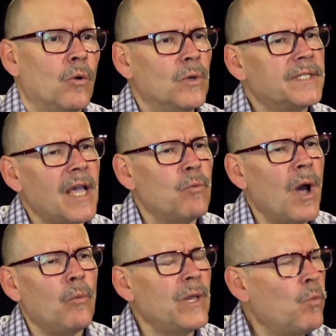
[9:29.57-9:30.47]
will say,
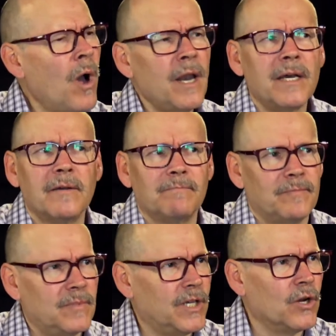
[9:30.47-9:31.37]
well, we want
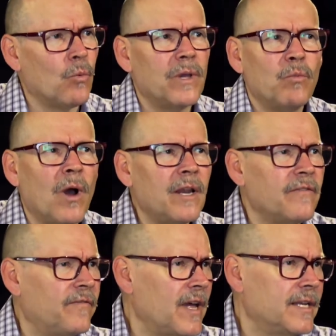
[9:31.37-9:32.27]
to
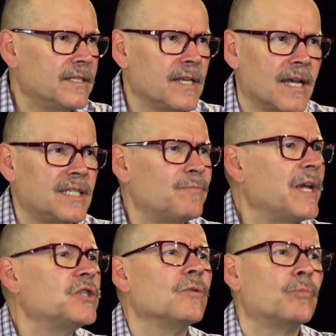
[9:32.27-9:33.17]
fund a
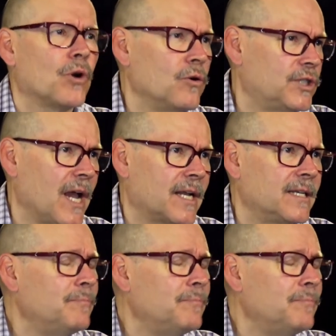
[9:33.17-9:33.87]
special project.